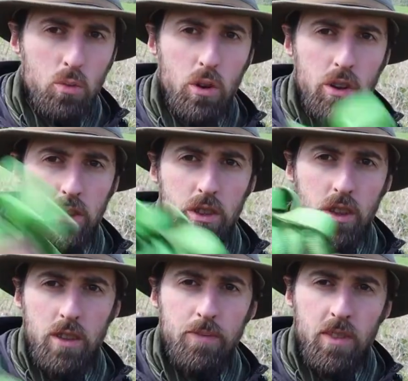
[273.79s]

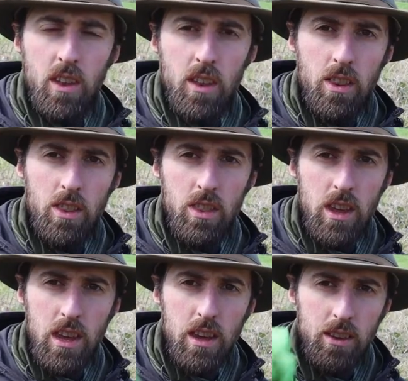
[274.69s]
with
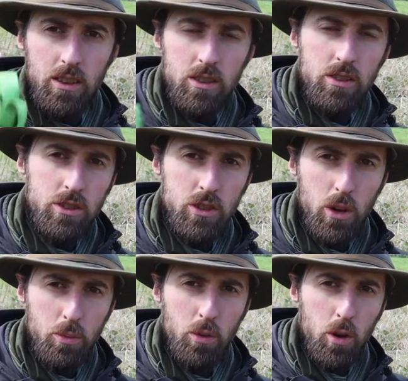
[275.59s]
the
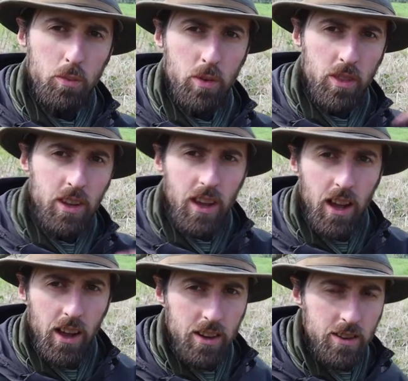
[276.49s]
top rope, the
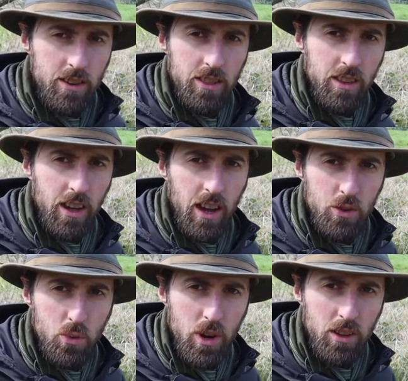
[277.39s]

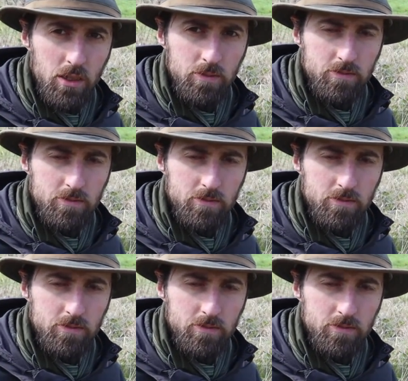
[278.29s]
guide rail.